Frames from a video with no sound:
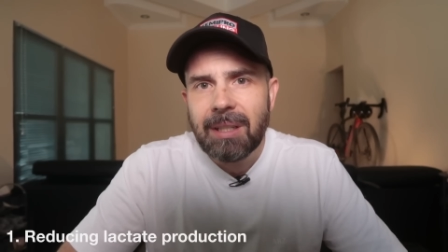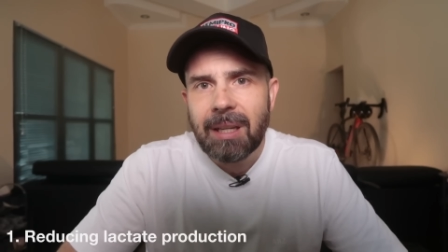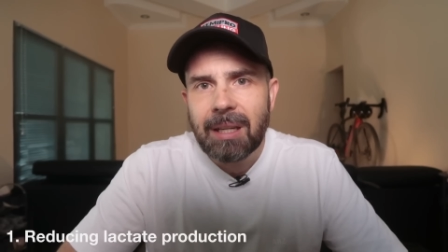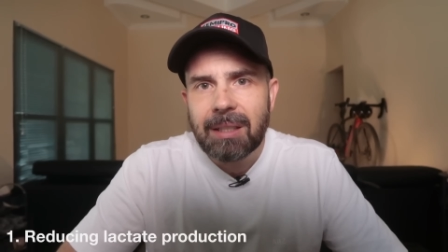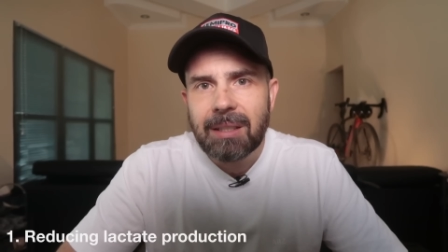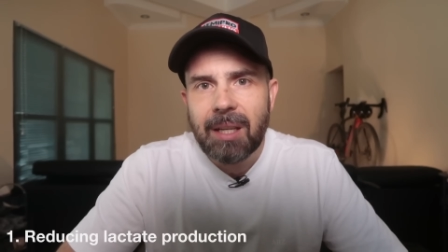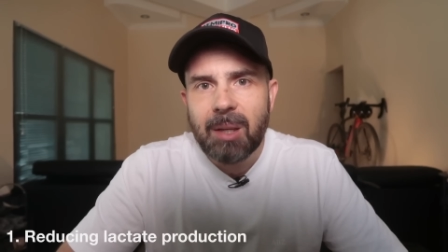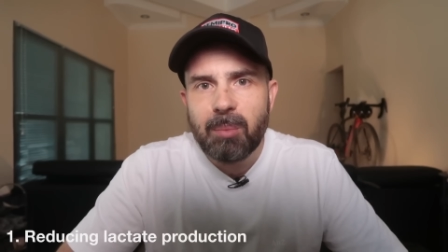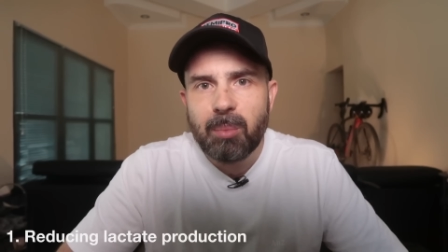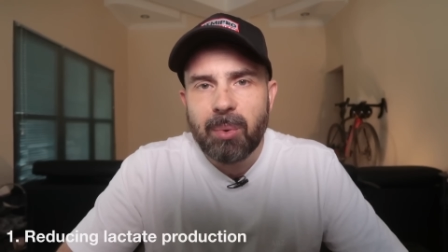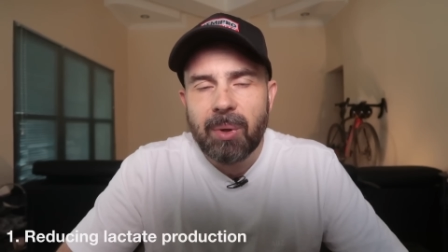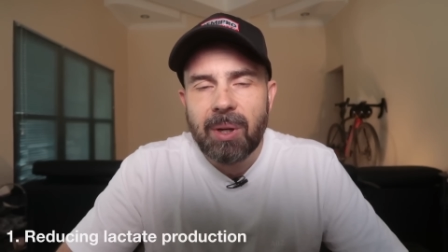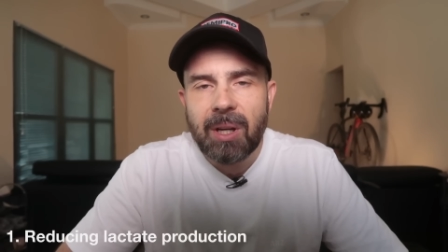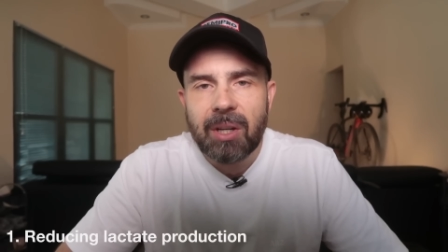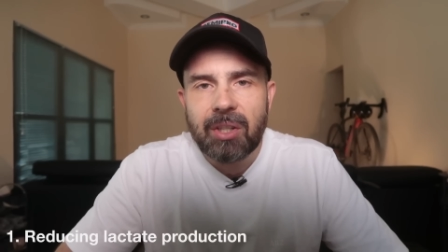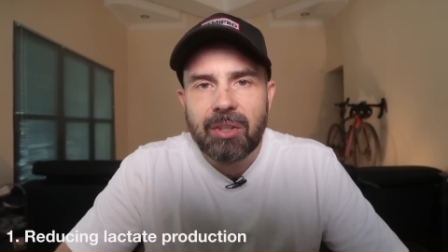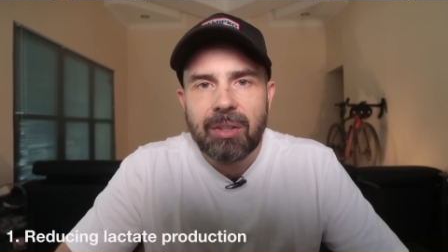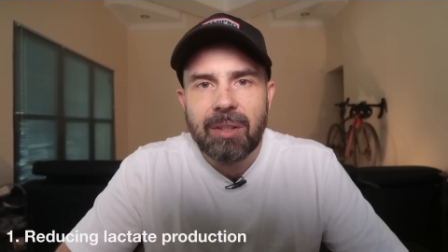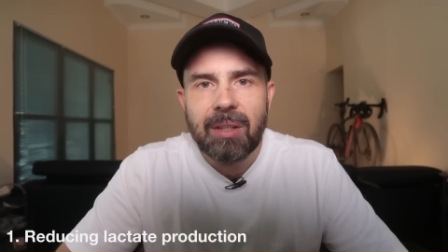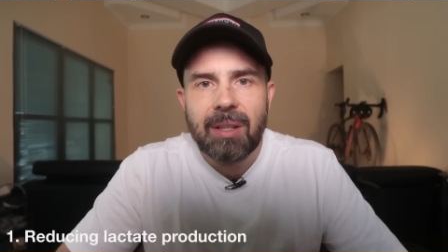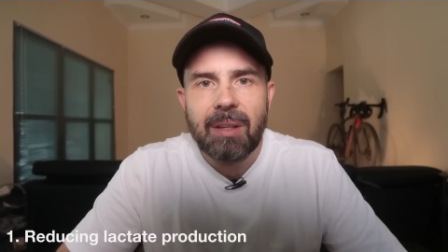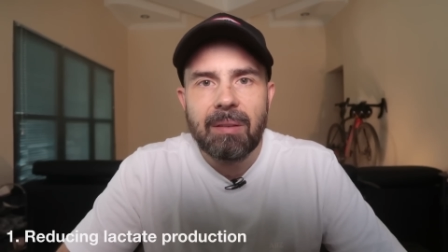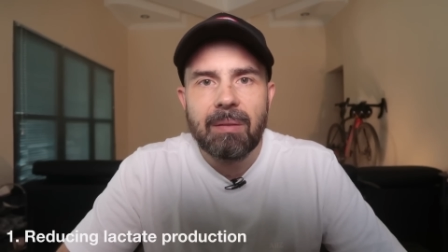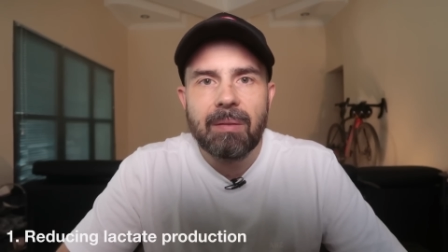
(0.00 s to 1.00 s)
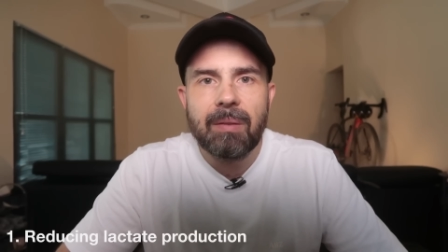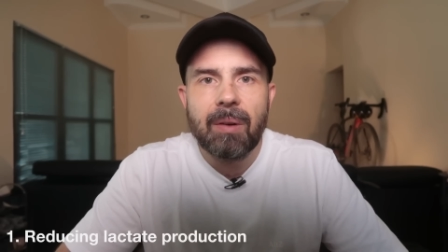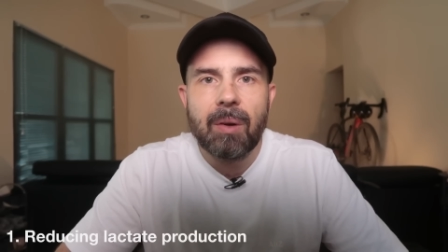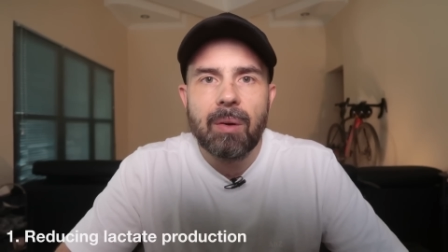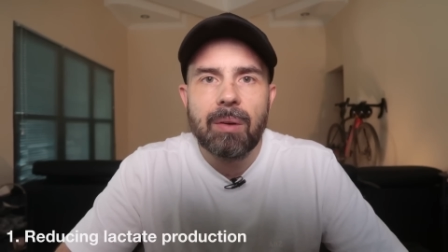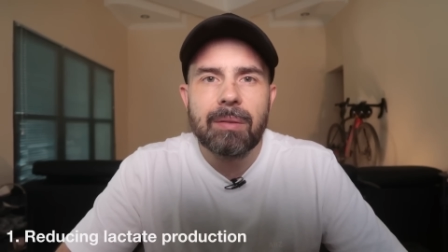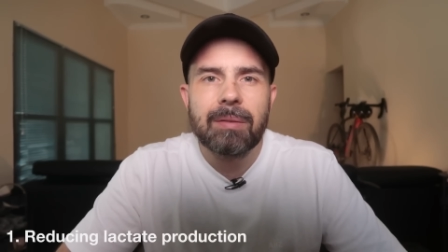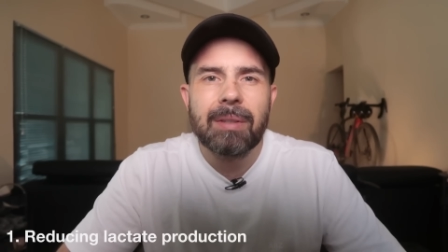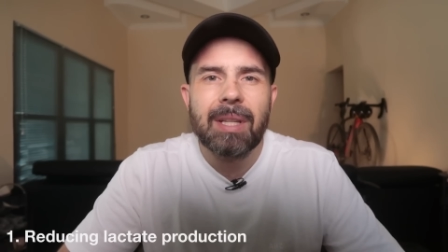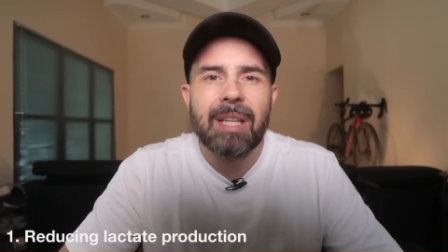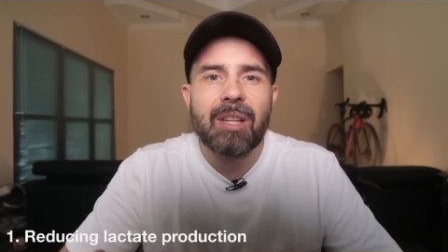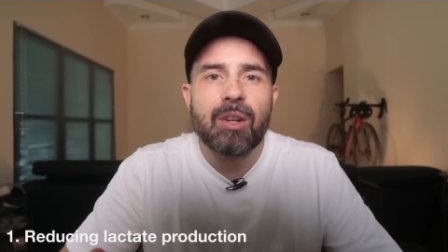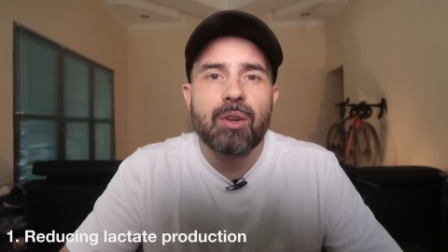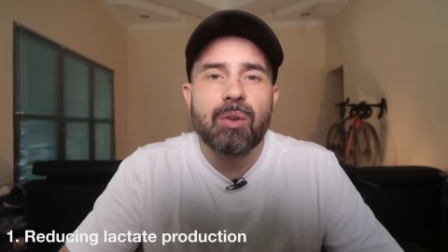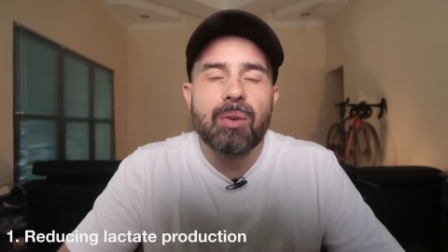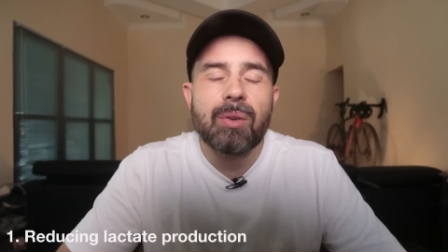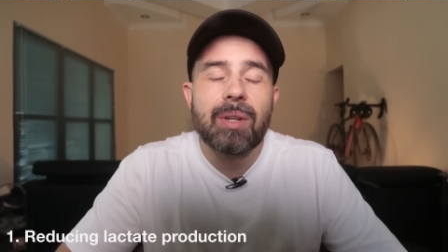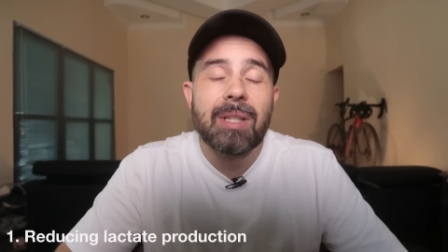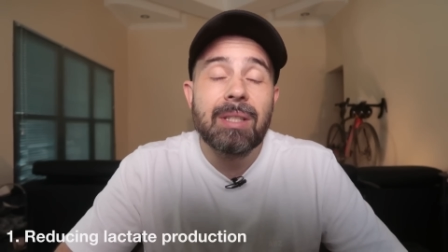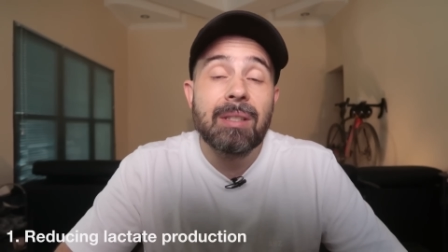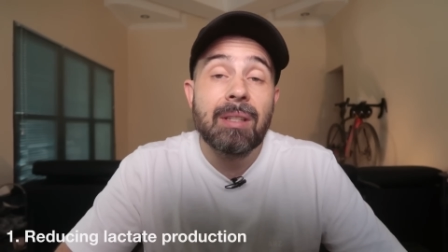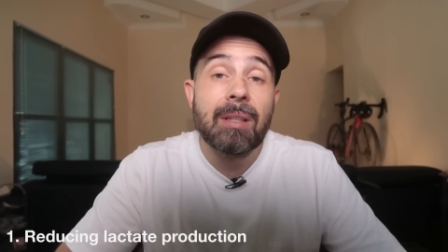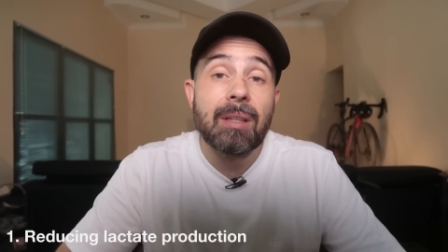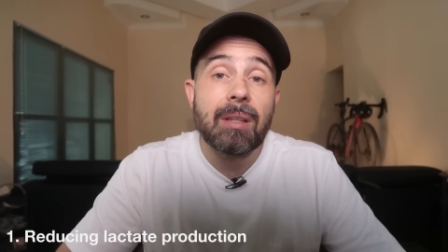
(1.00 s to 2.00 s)
lactate production involves
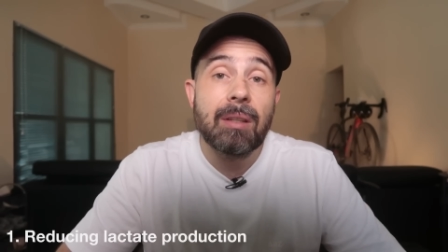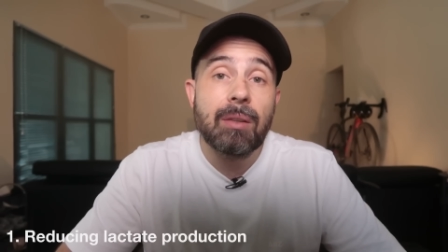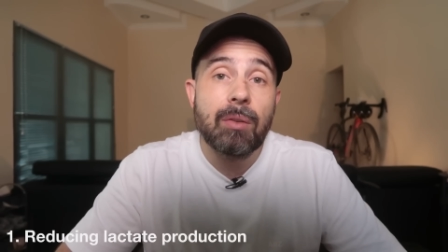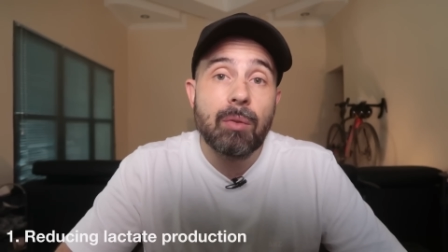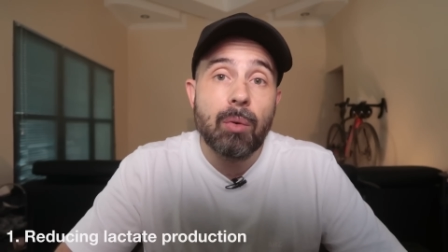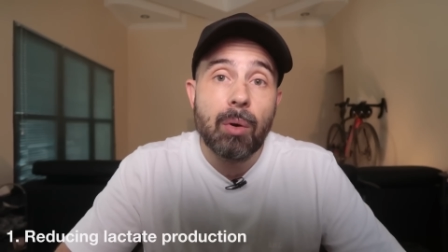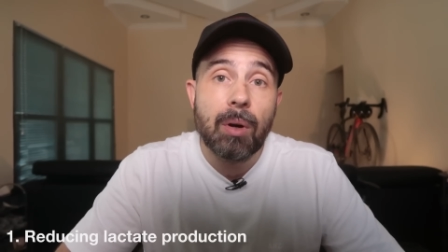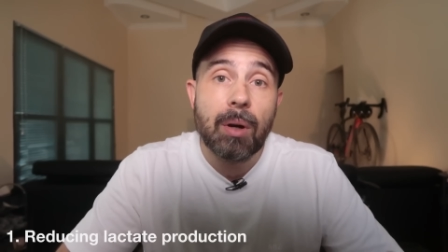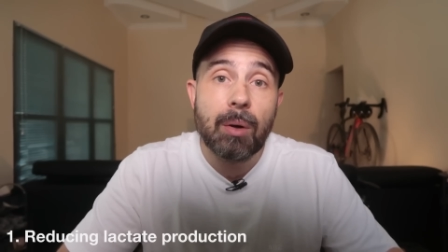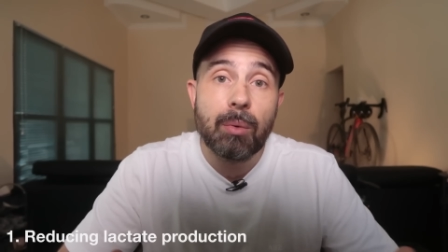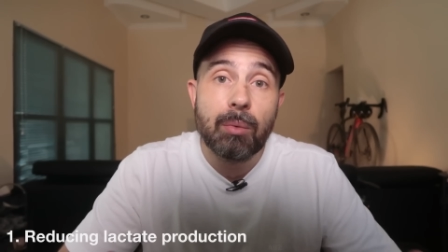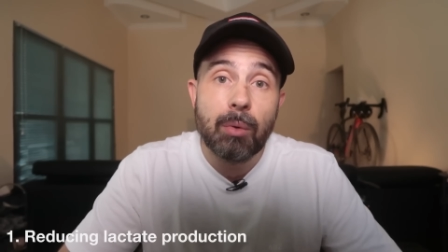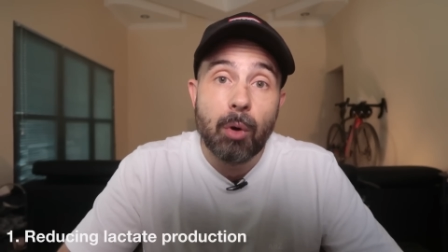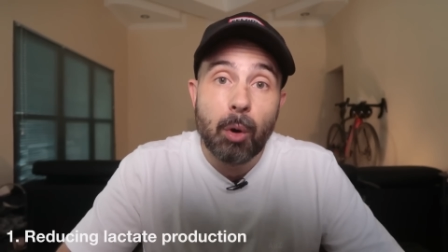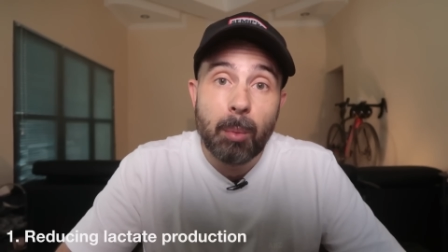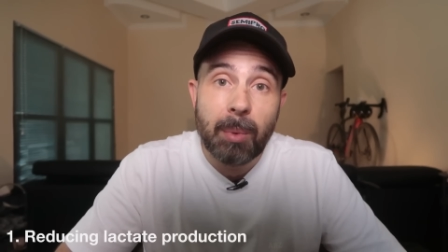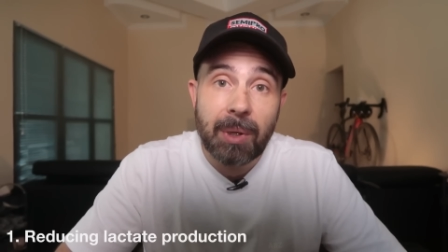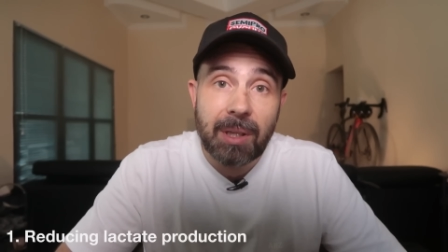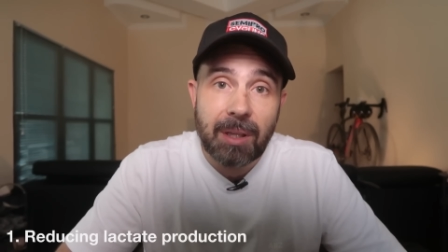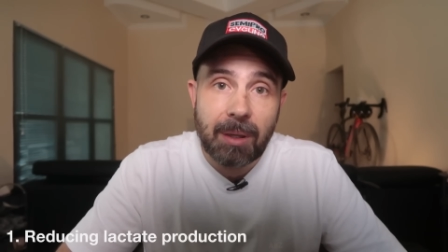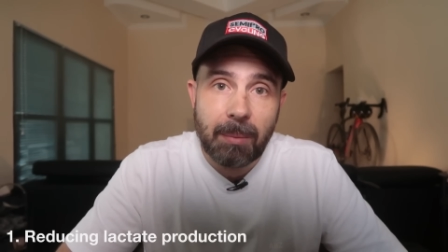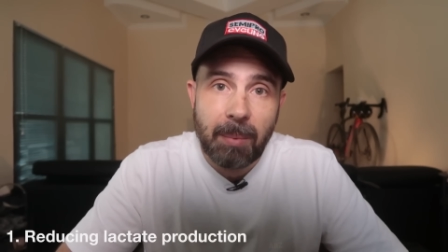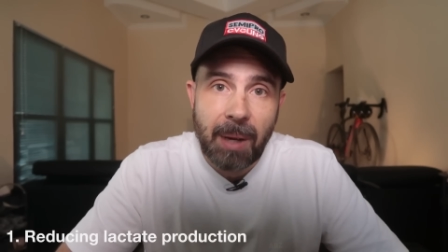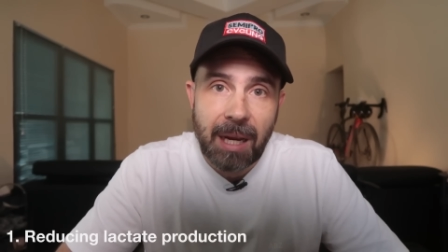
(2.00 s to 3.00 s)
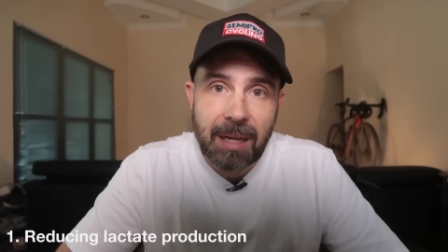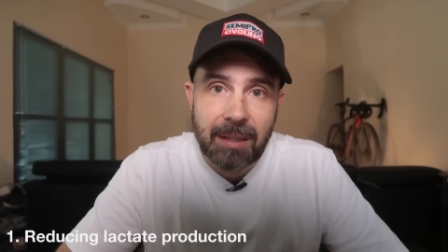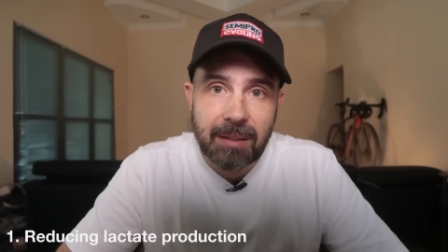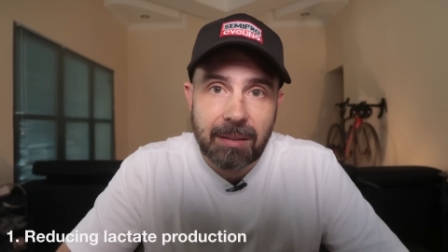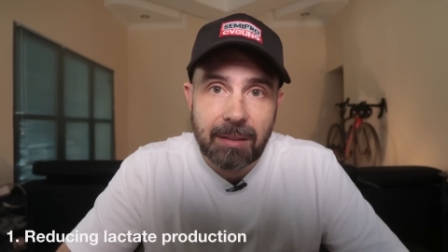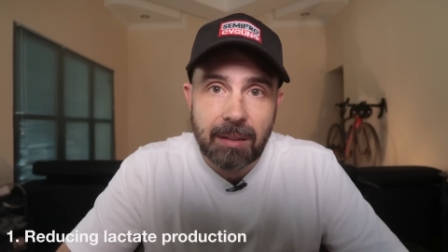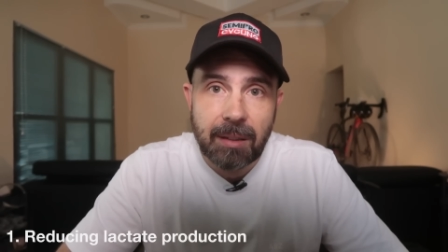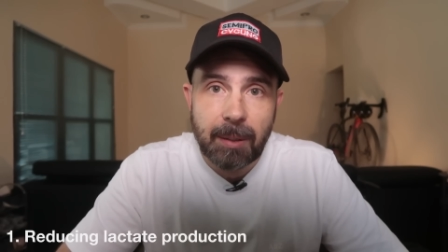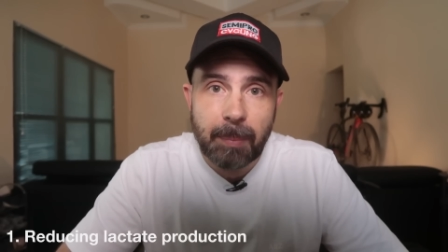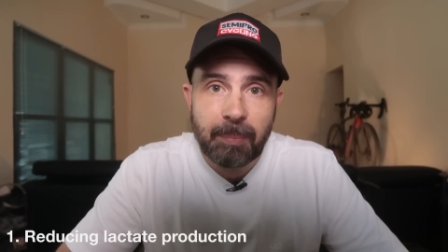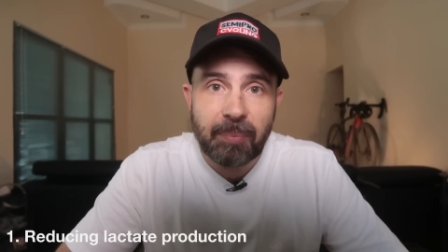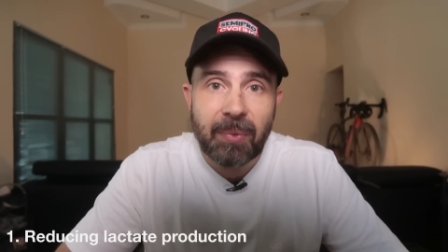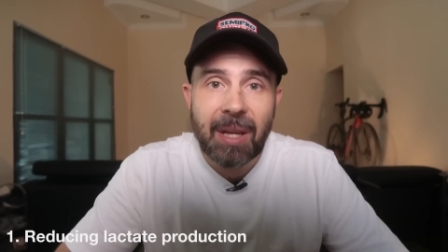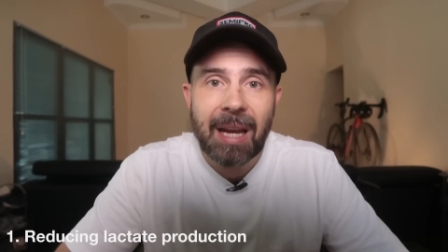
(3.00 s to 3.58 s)
increasing your aerobic capacity,